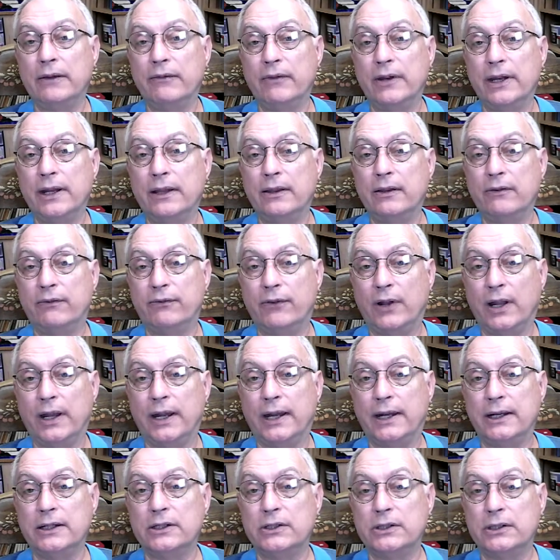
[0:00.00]
flesh,
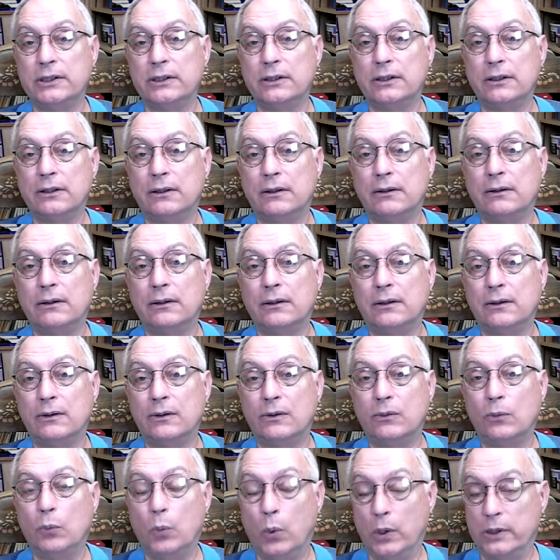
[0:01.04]
we're
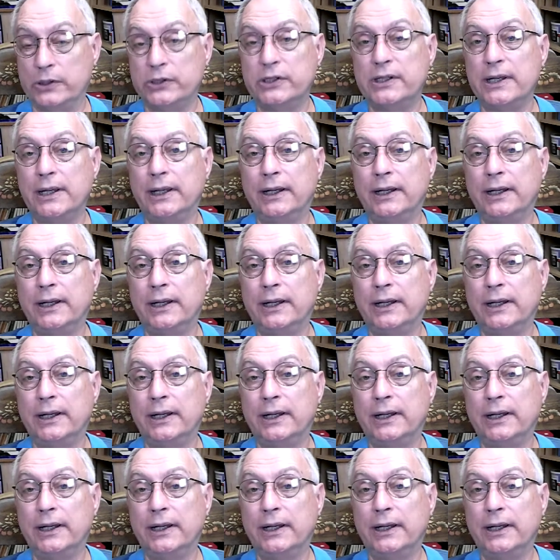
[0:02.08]
sinning.